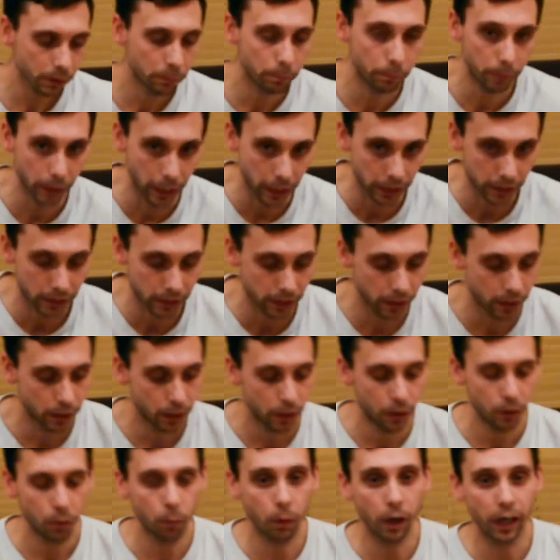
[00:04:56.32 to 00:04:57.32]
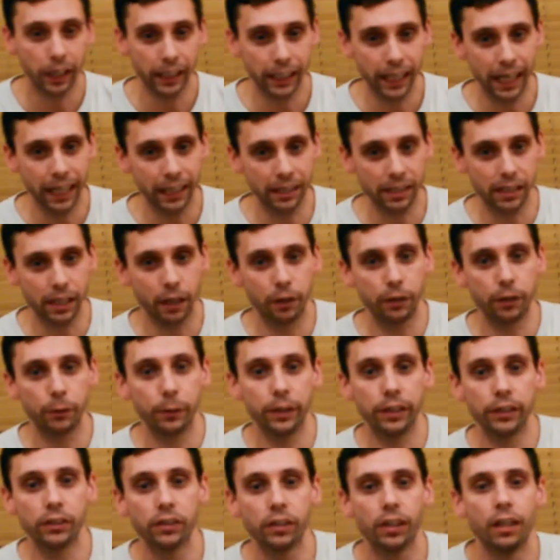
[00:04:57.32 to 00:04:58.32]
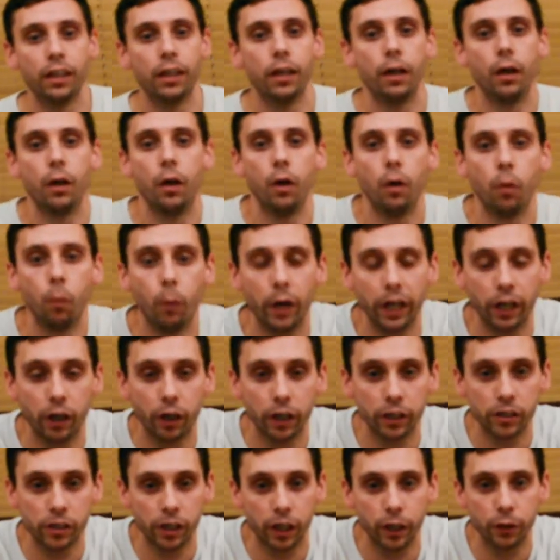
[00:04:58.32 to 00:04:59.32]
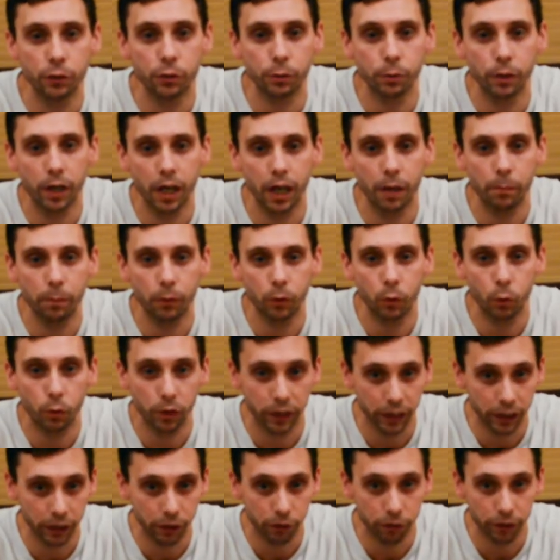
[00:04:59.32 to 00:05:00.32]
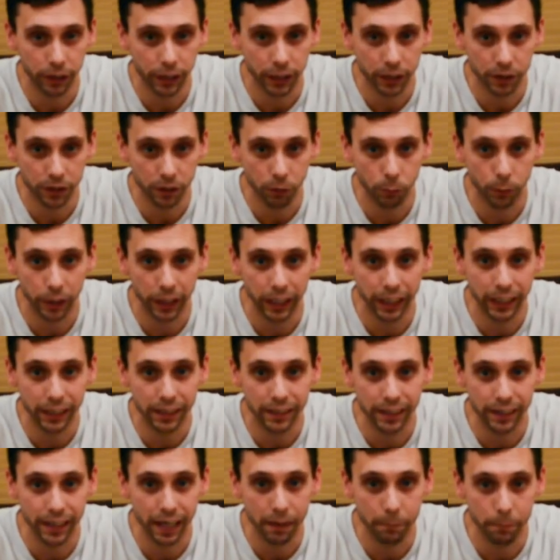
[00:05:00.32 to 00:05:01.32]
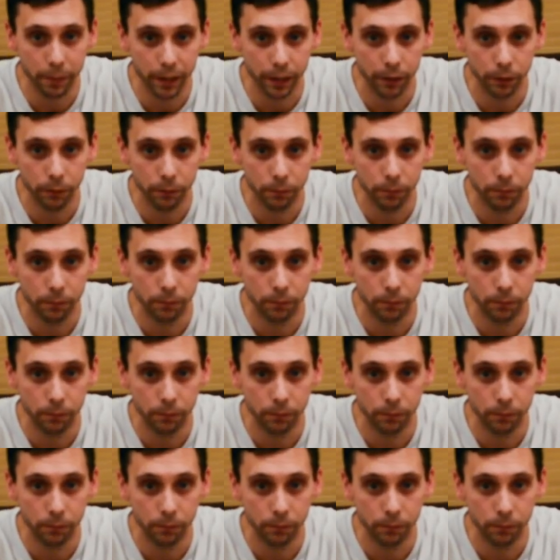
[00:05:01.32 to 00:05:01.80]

But what I can tell you is, when I totaled up all the ingredients that went into that meal,